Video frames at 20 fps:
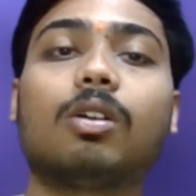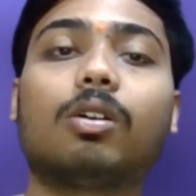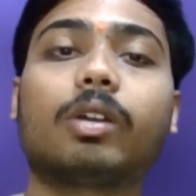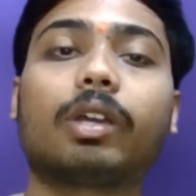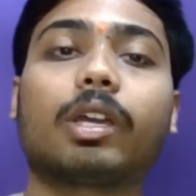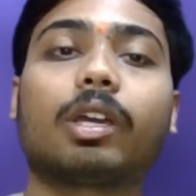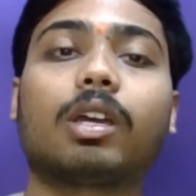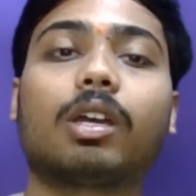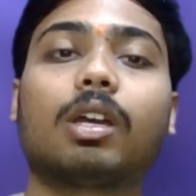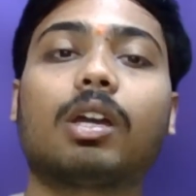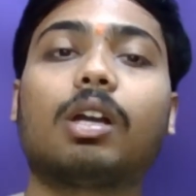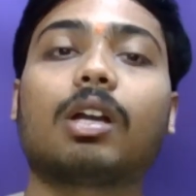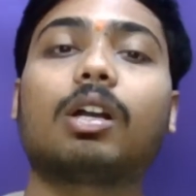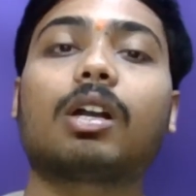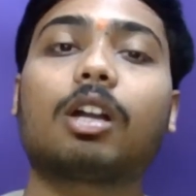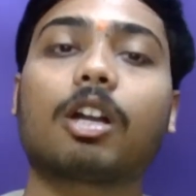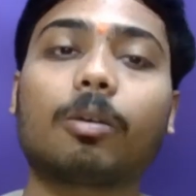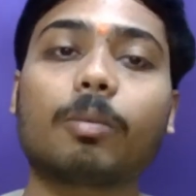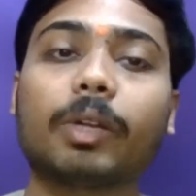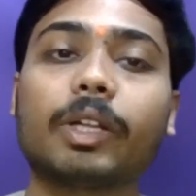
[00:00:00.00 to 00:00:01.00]
Okay,
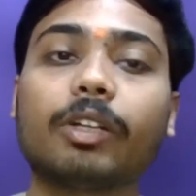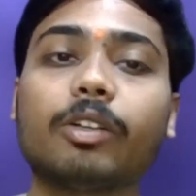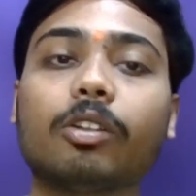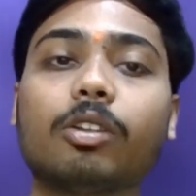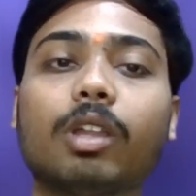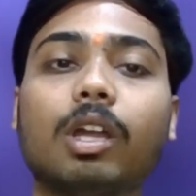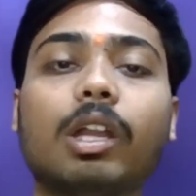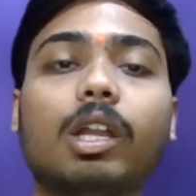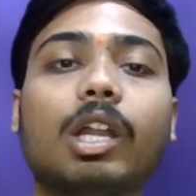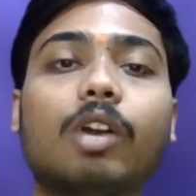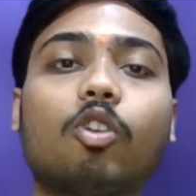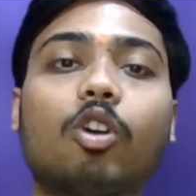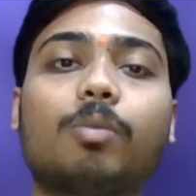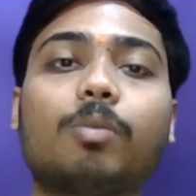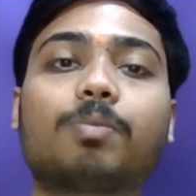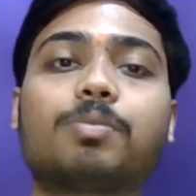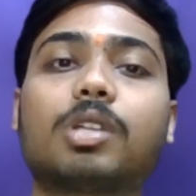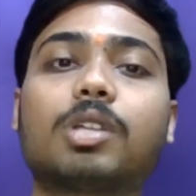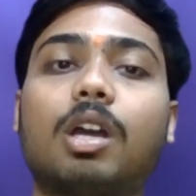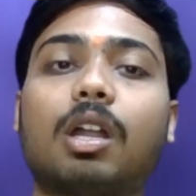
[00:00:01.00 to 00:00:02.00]
coming to the
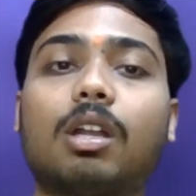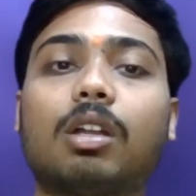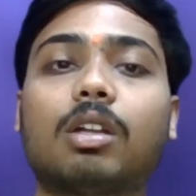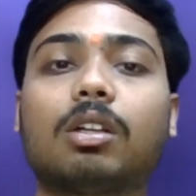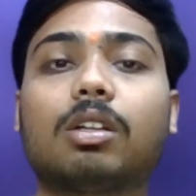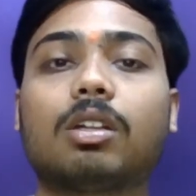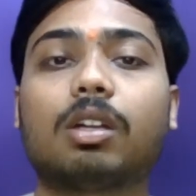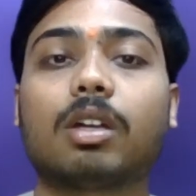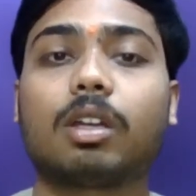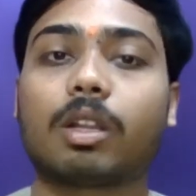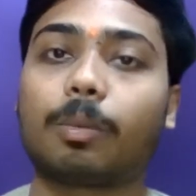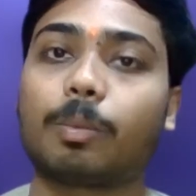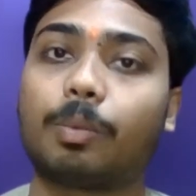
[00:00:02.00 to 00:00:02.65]
DevOps and